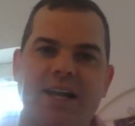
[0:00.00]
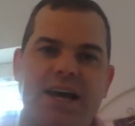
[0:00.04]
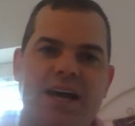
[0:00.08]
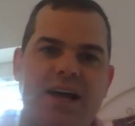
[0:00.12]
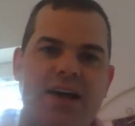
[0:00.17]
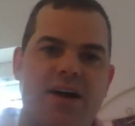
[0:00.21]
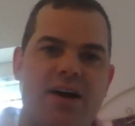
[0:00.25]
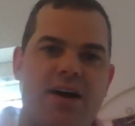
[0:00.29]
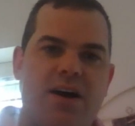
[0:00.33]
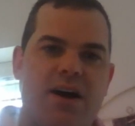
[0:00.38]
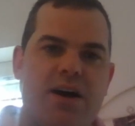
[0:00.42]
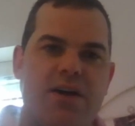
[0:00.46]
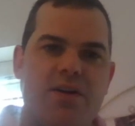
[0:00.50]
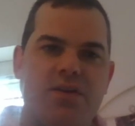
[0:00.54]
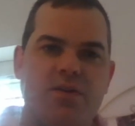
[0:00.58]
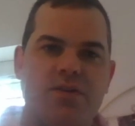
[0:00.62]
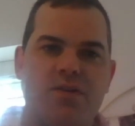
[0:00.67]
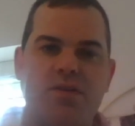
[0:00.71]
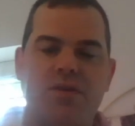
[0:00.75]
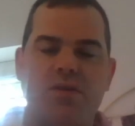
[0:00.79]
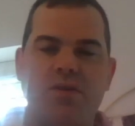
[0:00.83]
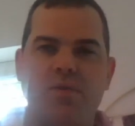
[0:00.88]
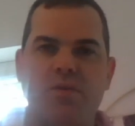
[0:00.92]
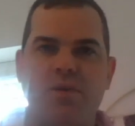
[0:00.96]
AI
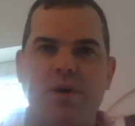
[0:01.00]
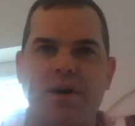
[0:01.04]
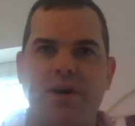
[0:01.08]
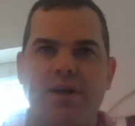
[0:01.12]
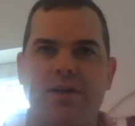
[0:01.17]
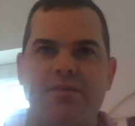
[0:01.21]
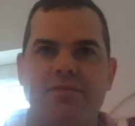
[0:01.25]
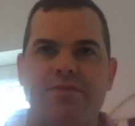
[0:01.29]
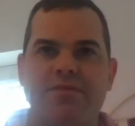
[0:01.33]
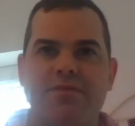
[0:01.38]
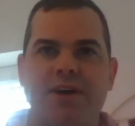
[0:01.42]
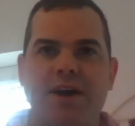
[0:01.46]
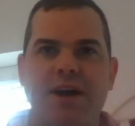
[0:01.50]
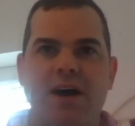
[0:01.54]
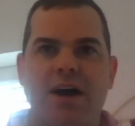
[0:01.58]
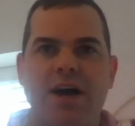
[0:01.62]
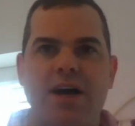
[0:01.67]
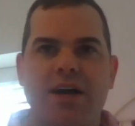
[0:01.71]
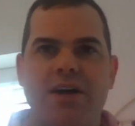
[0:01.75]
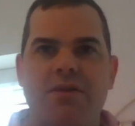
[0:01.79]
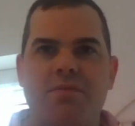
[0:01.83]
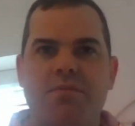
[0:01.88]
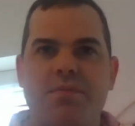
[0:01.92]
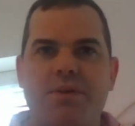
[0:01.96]
or working for AI
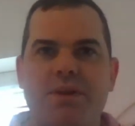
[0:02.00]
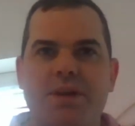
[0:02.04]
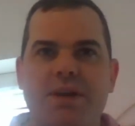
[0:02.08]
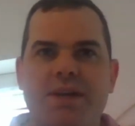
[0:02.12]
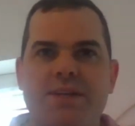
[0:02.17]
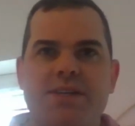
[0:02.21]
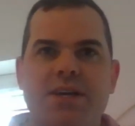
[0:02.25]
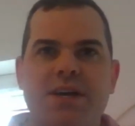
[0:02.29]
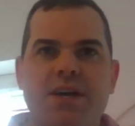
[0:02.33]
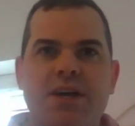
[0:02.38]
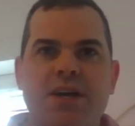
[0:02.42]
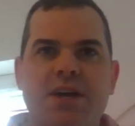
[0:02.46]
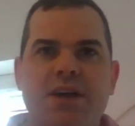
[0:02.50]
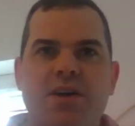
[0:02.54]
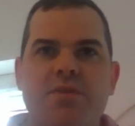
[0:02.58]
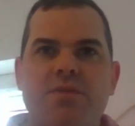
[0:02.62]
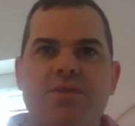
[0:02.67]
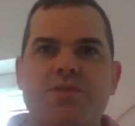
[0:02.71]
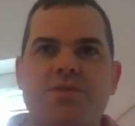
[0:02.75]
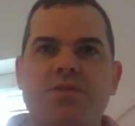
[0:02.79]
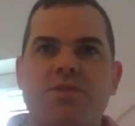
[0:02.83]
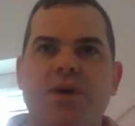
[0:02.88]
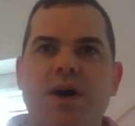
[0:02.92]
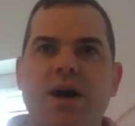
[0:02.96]
companies
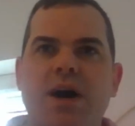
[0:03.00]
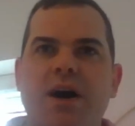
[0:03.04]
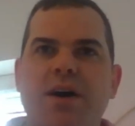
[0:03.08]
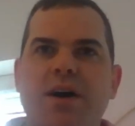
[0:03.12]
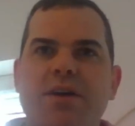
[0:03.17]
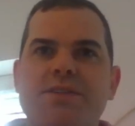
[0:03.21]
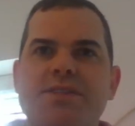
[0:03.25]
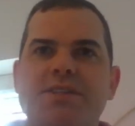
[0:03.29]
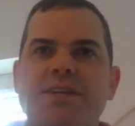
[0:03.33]
was quite hard.